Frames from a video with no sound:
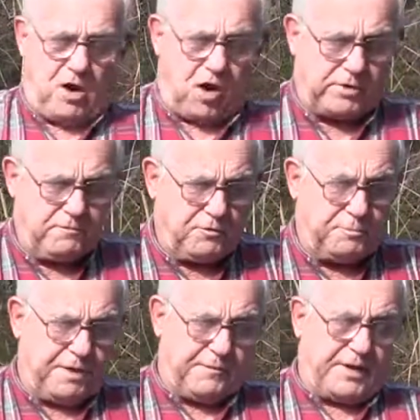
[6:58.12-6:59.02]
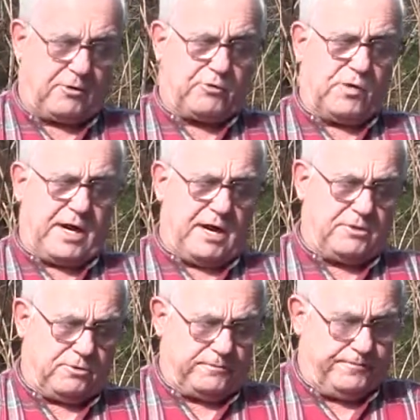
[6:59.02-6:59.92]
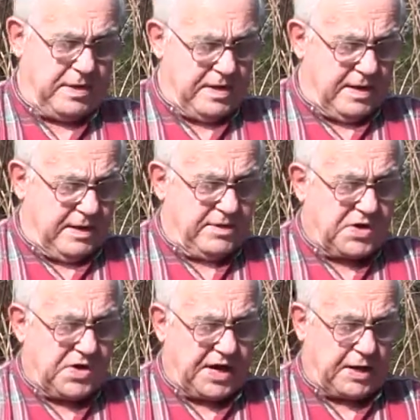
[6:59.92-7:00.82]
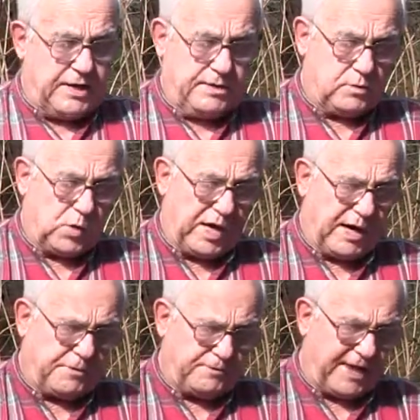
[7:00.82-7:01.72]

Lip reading: garden would be without oregano? The Greek oregano,